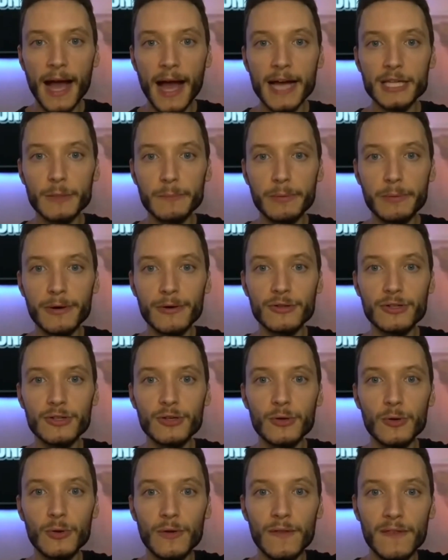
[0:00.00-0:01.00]
as opposed
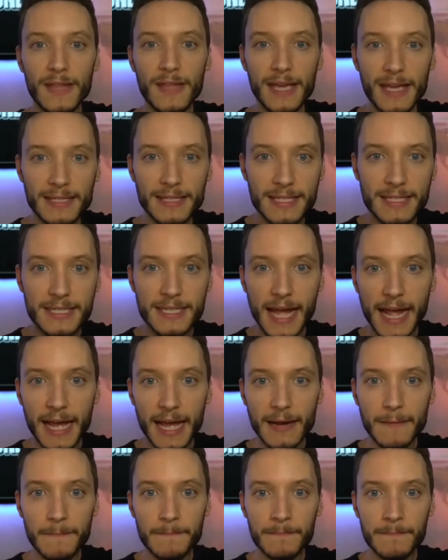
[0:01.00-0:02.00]
to the
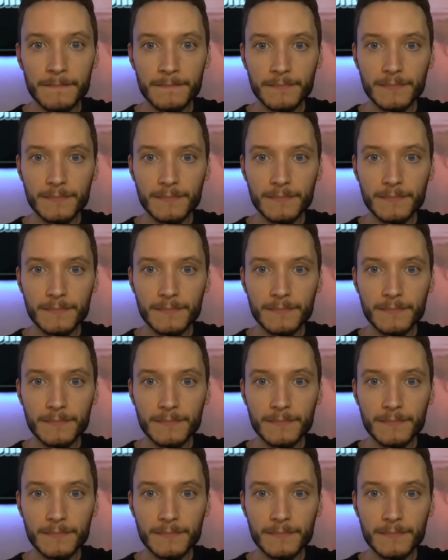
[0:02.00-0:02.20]
insane